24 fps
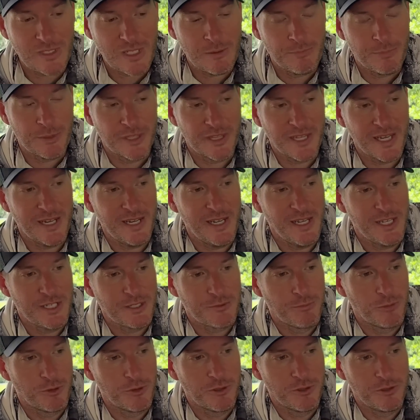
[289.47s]
but that has
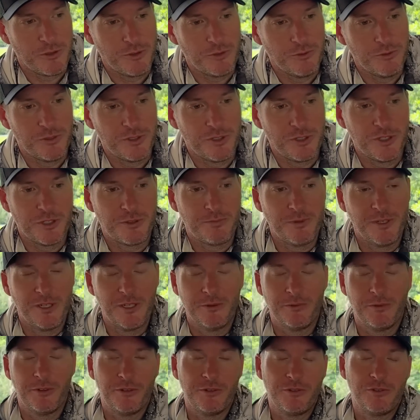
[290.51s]
more to do with just being
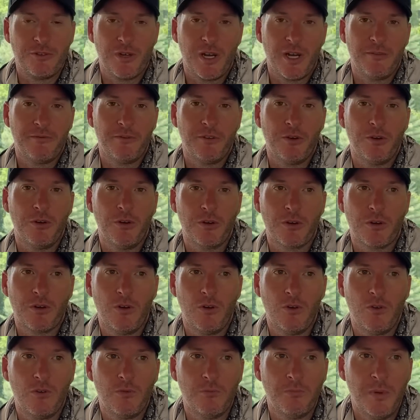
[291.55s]
able to drive the hook
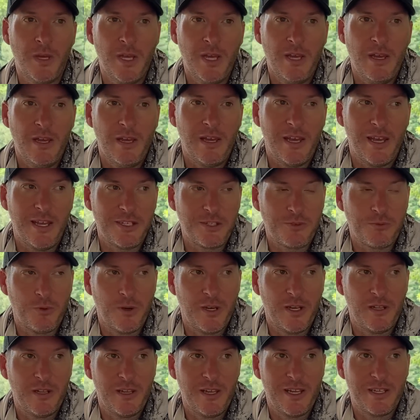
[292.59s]
home, as
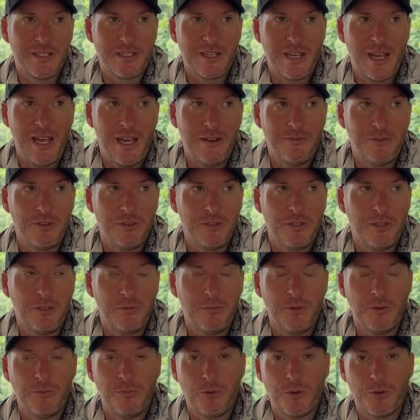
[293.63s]
well as have a little
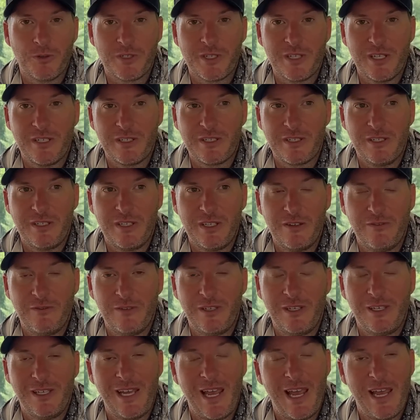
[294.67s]
bit more
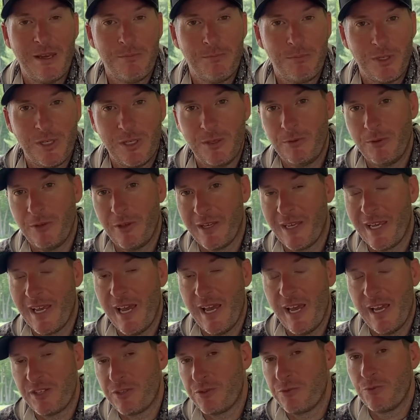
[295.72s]
sensitivity and be able to
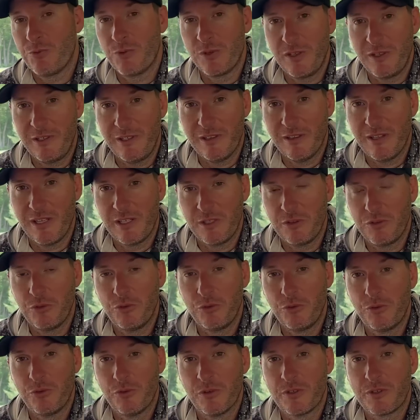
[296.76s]
cast really light
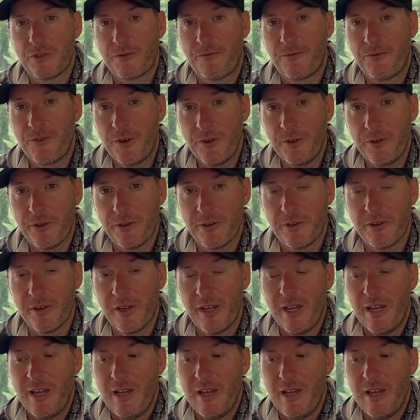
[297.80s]
lures further